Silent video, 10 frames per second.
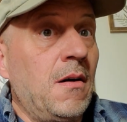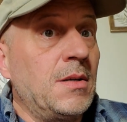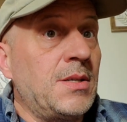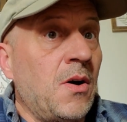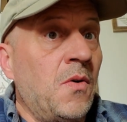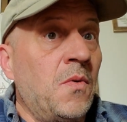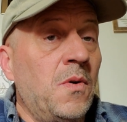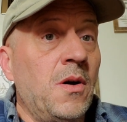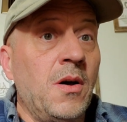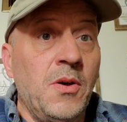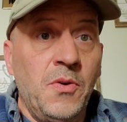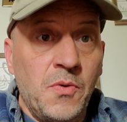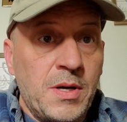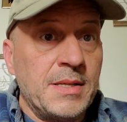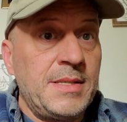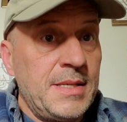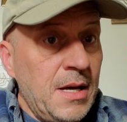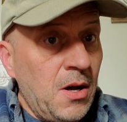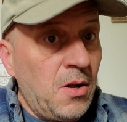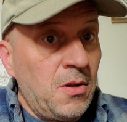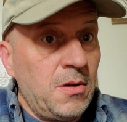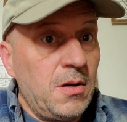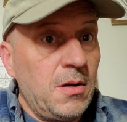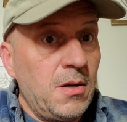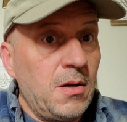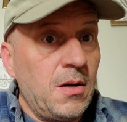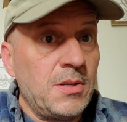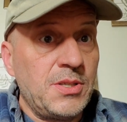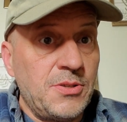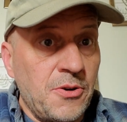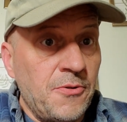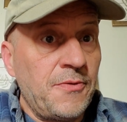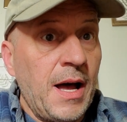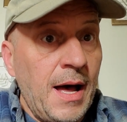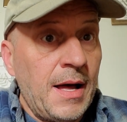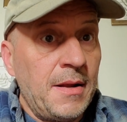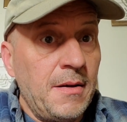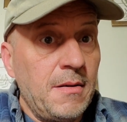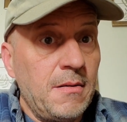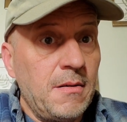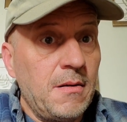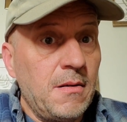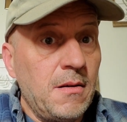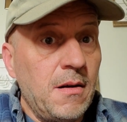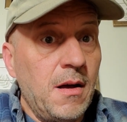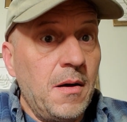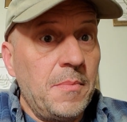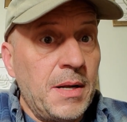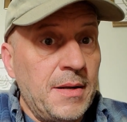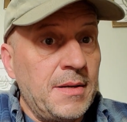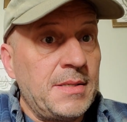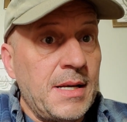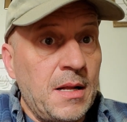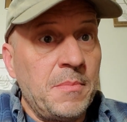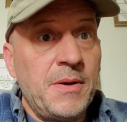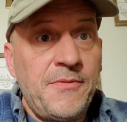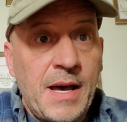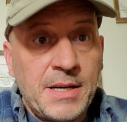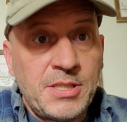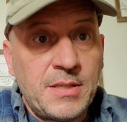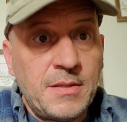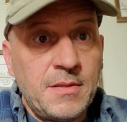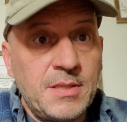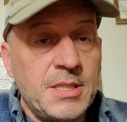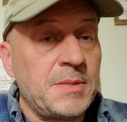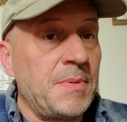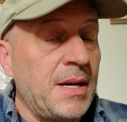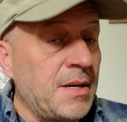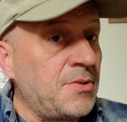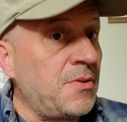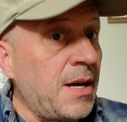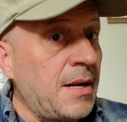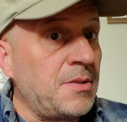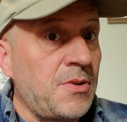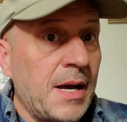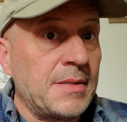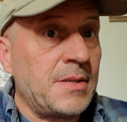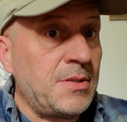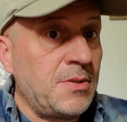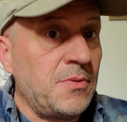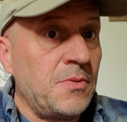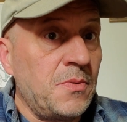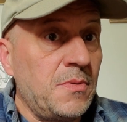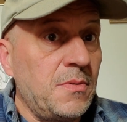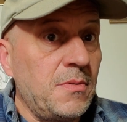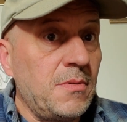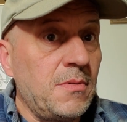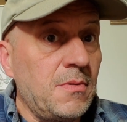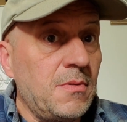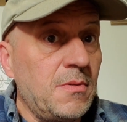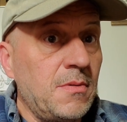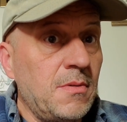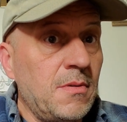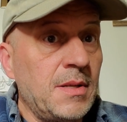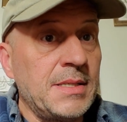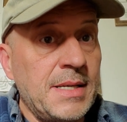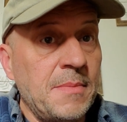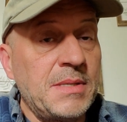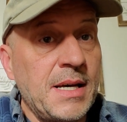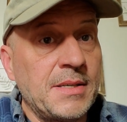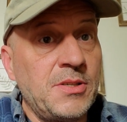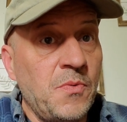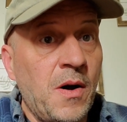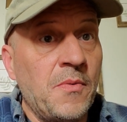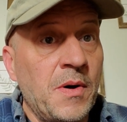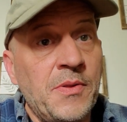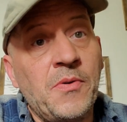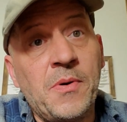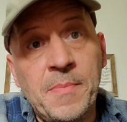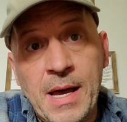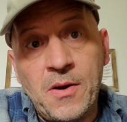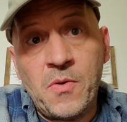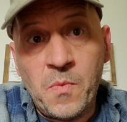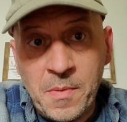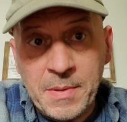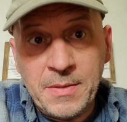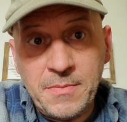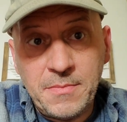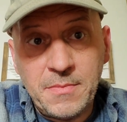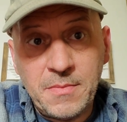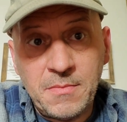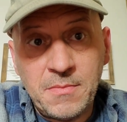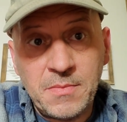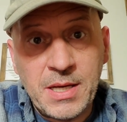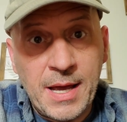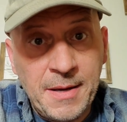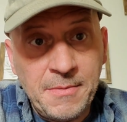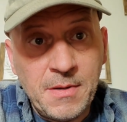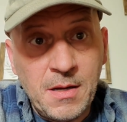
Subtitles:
So you can still serve God, but in a celibate fashion, just because you're not attracted to the same sex you are, whether you're a man or a woman. Okay?